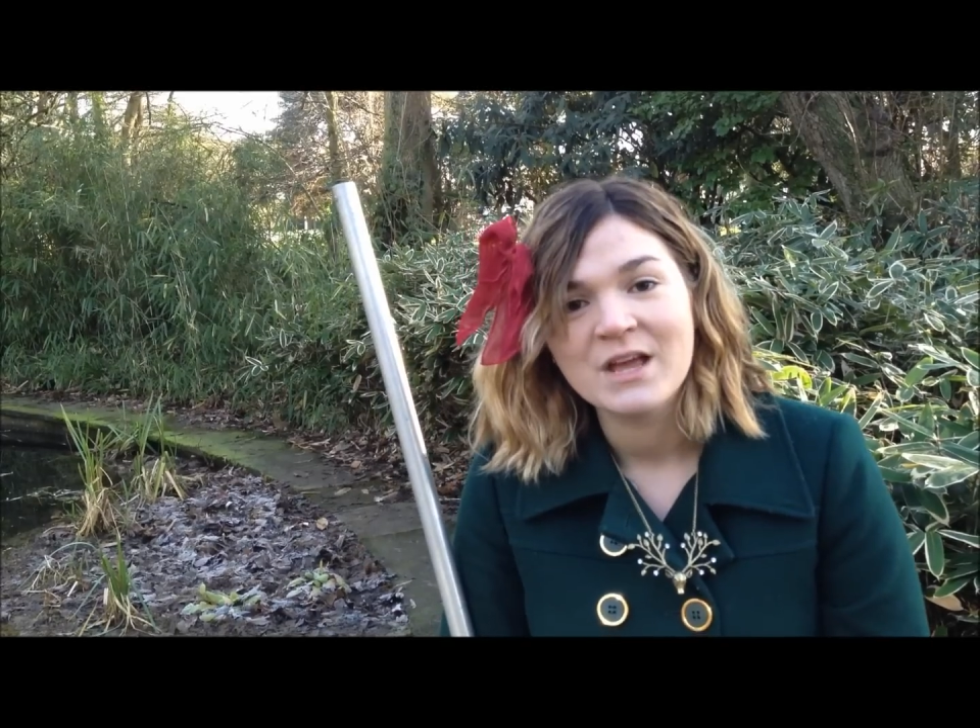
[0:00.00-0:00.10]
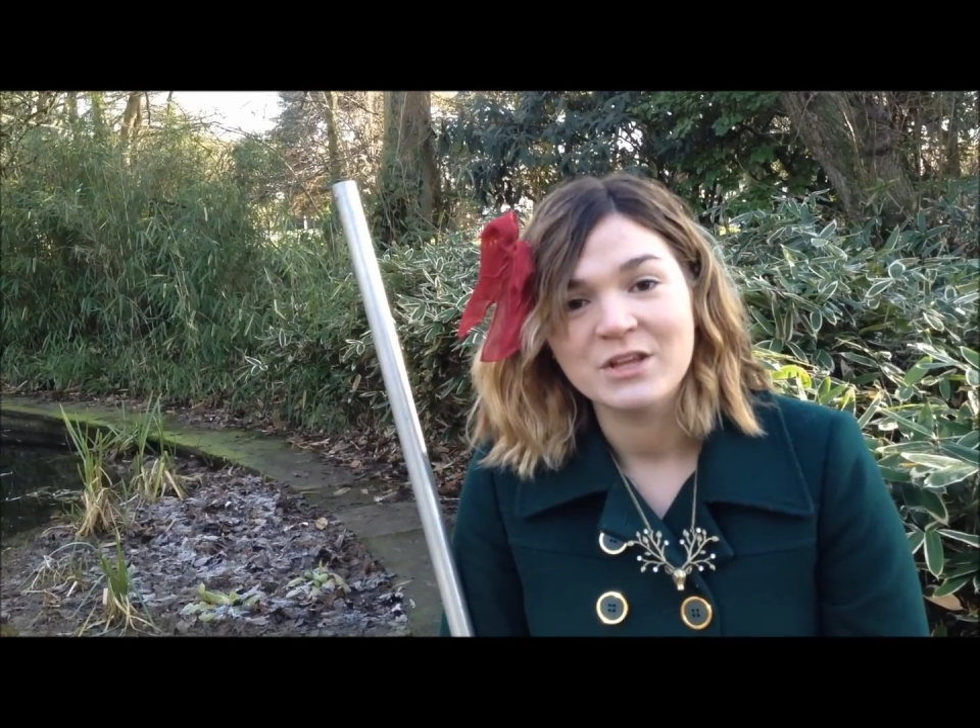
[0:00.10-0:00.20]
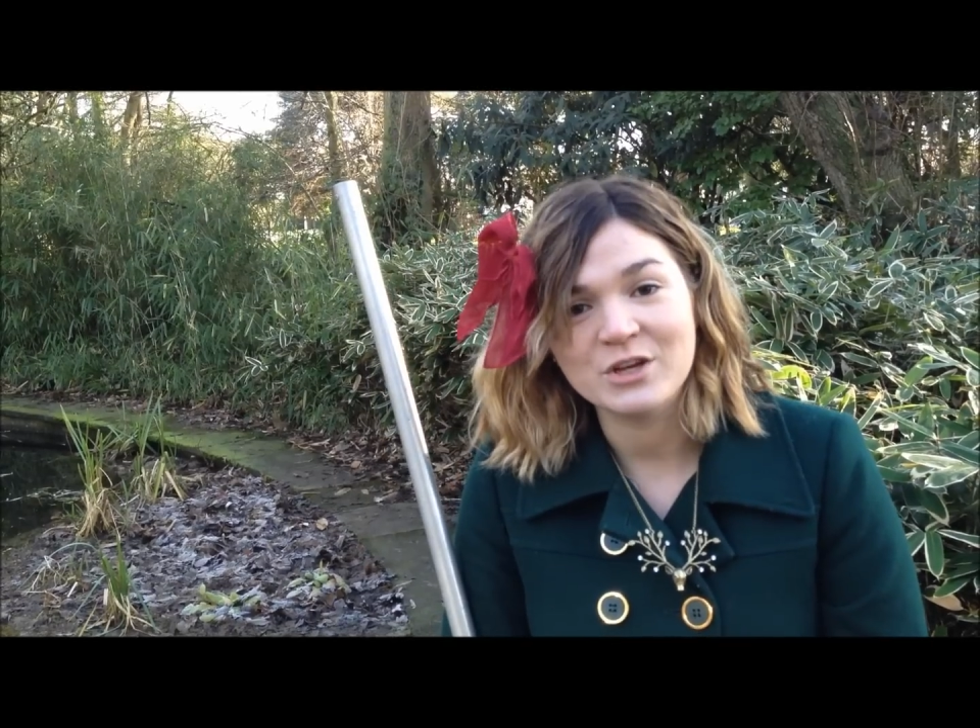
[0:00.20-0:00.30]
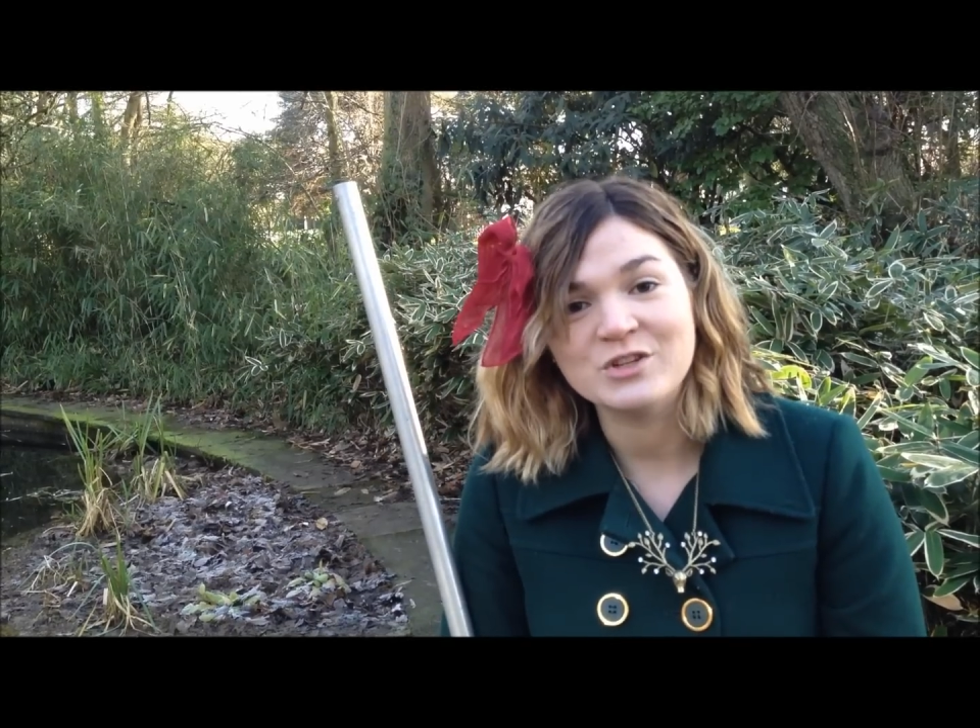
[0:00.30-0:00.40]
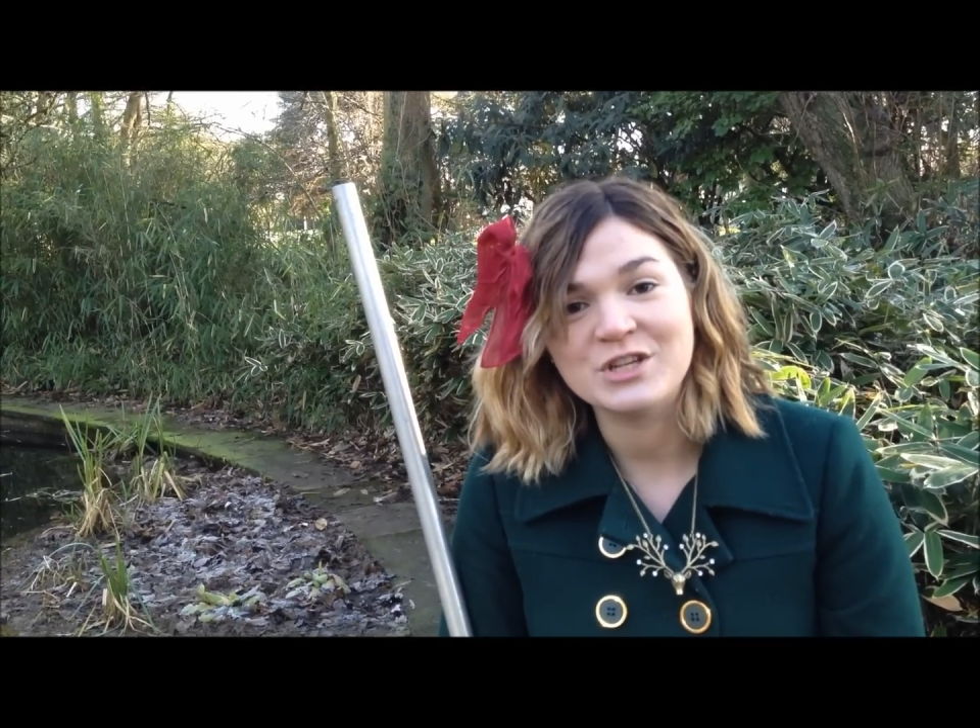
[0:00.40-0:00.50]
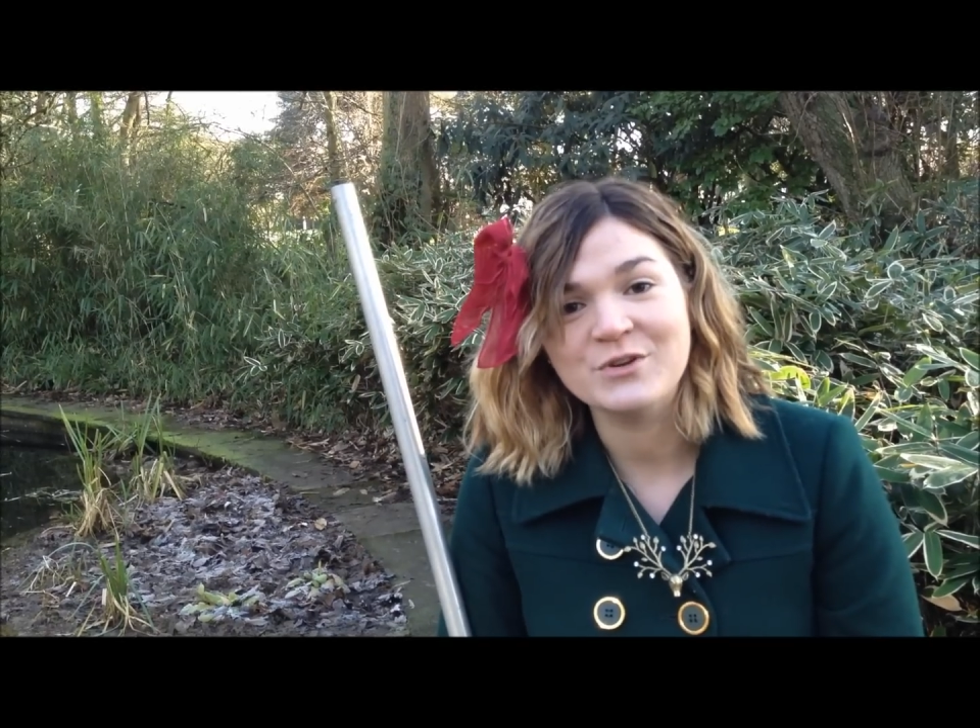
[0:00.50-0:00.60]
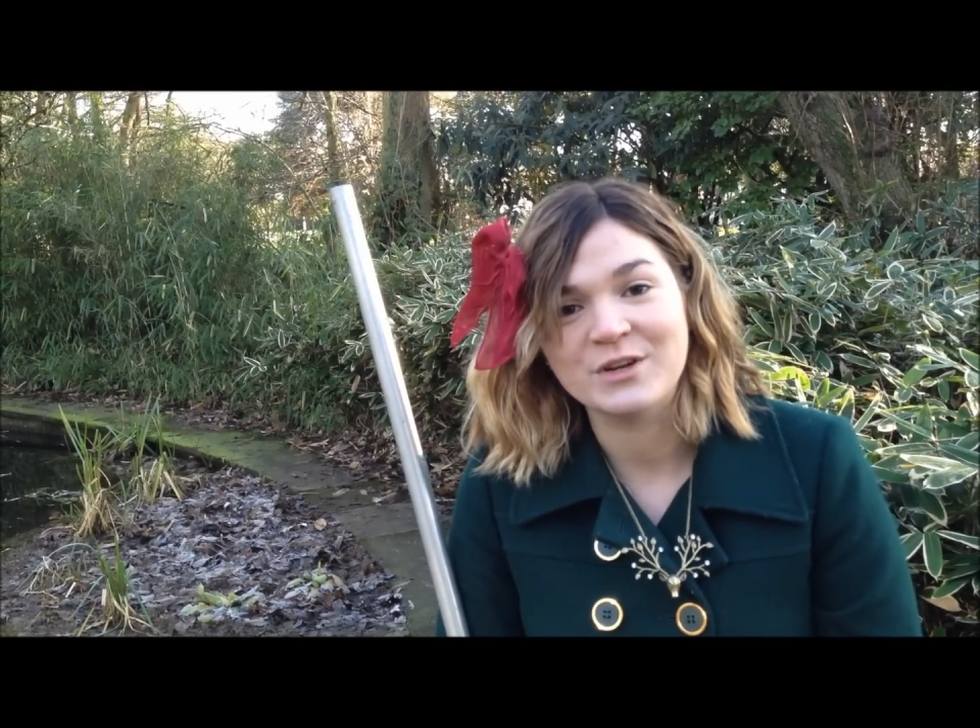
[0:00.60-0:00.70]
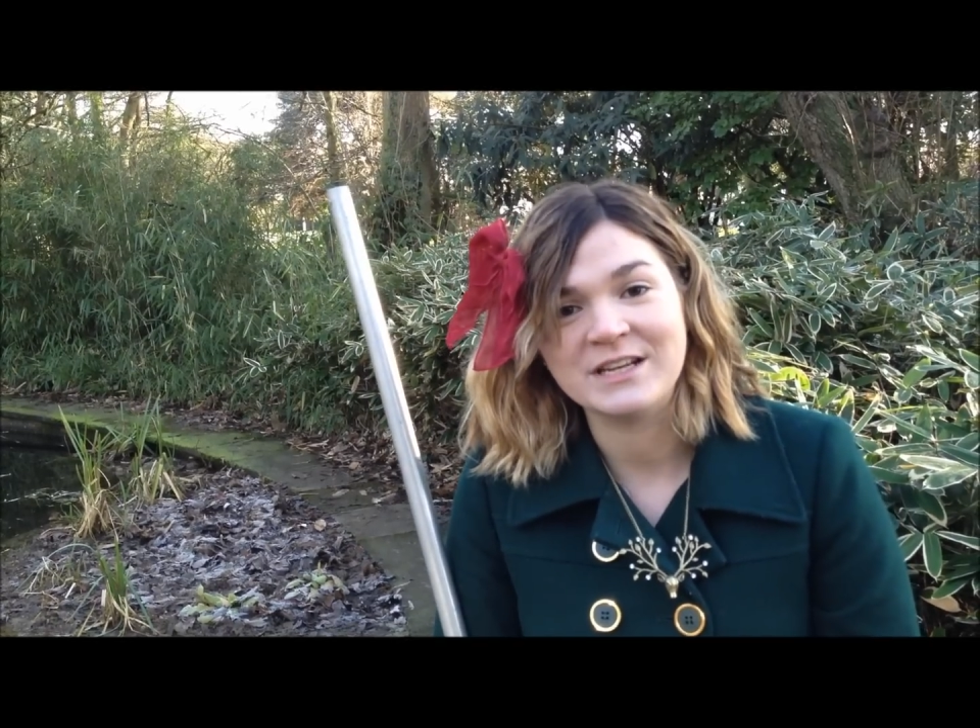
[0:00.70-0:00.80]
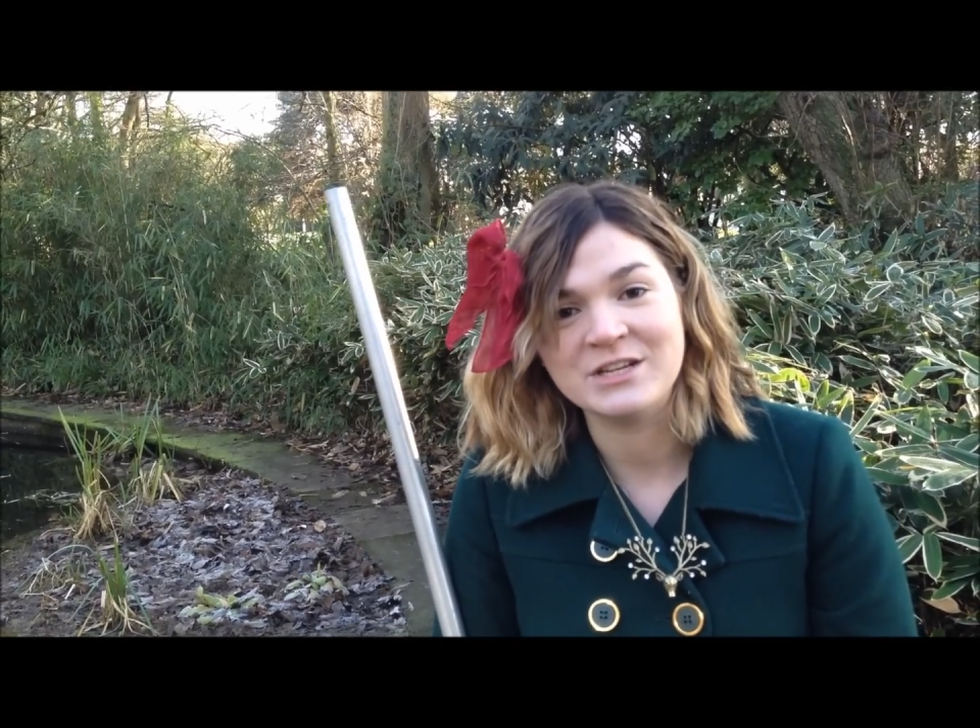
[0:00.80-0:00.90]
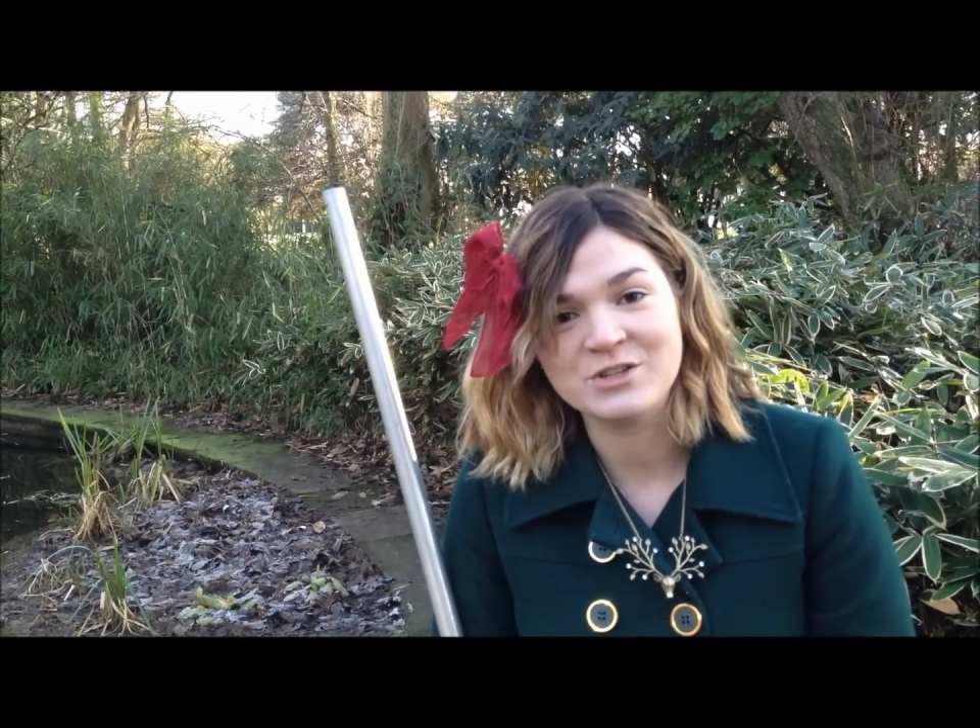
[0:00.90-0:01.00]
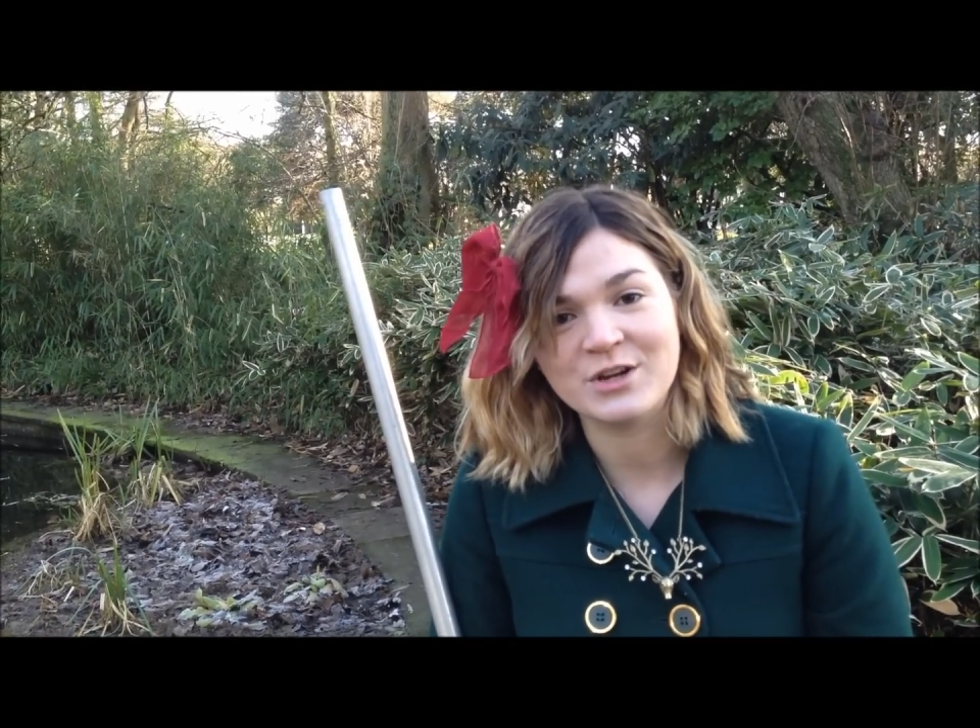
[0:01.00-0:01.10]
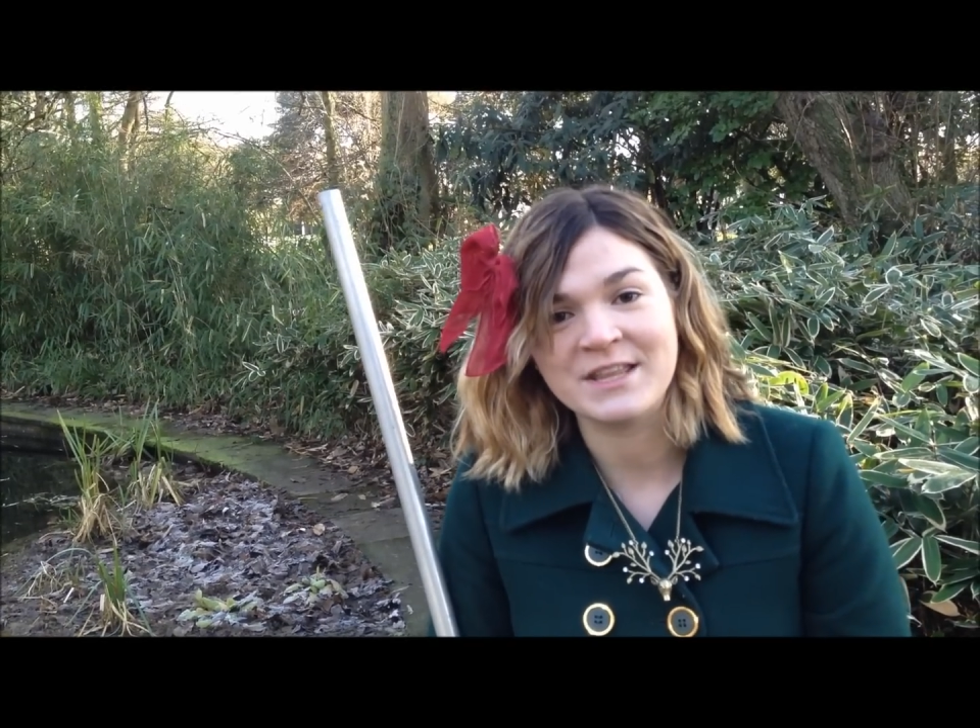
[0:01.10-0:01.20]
You too can enjoy